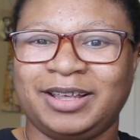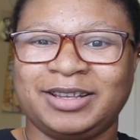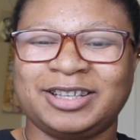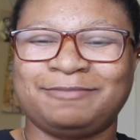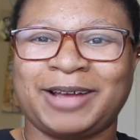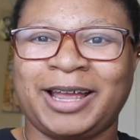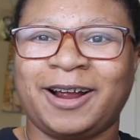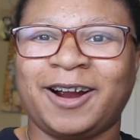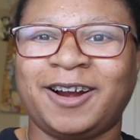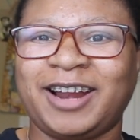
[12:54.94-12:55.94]
Despite
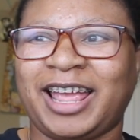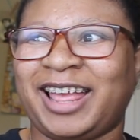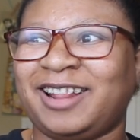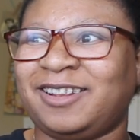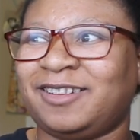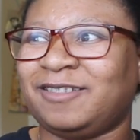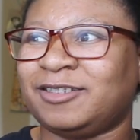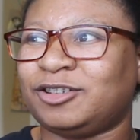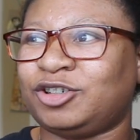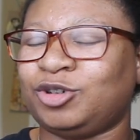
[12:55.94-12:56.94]
her and
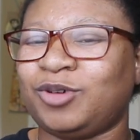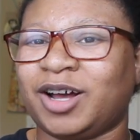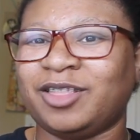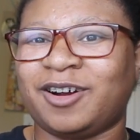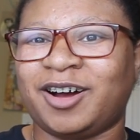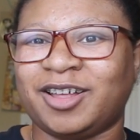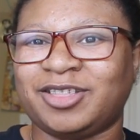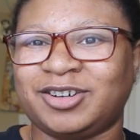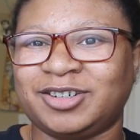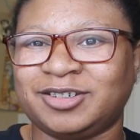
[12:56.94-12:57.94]
two other
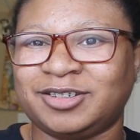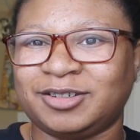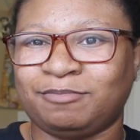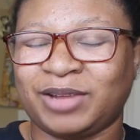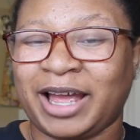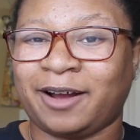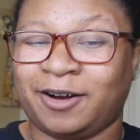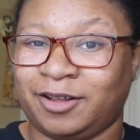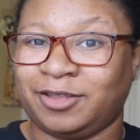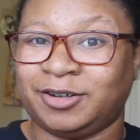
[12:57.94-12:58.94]
authors, black
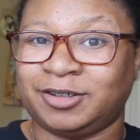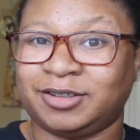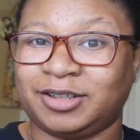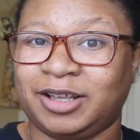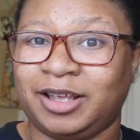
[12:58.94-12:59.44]
authors,